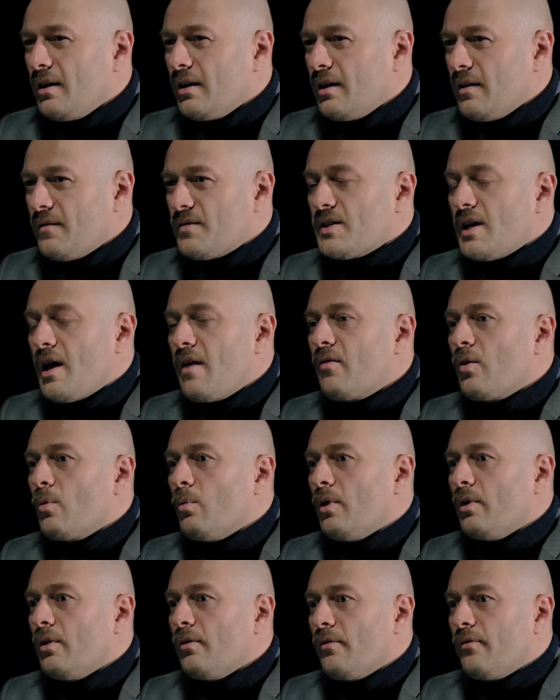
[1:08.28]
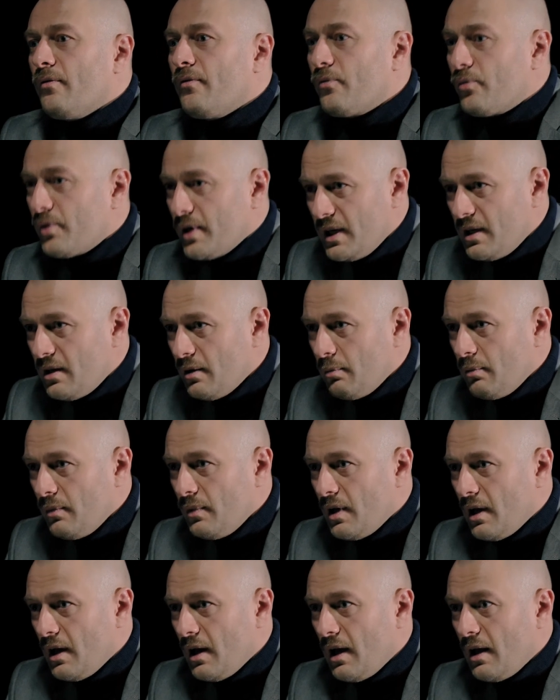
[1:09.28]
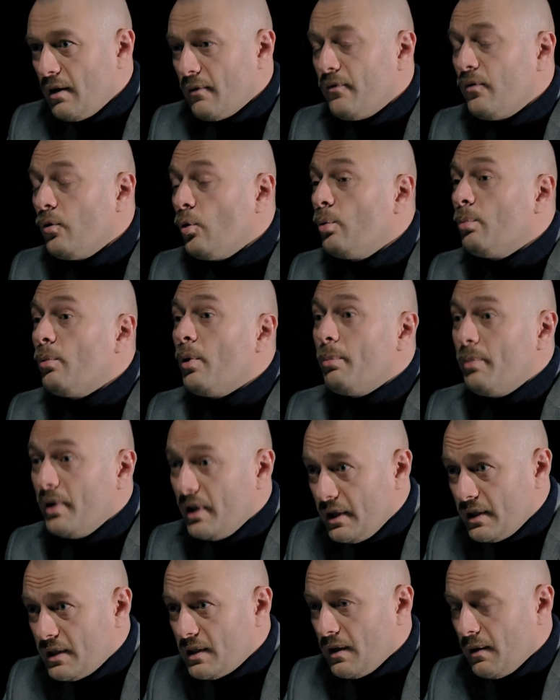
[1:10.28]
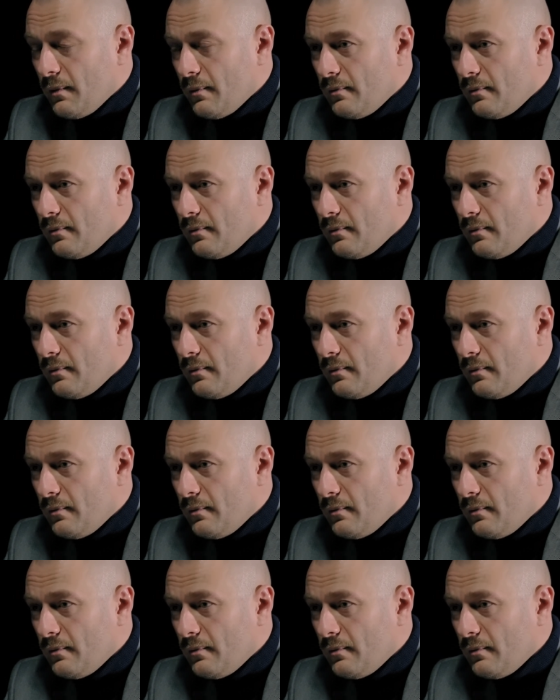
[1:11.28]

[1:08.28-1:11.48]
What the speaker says: gives everyone freedom and full mobility.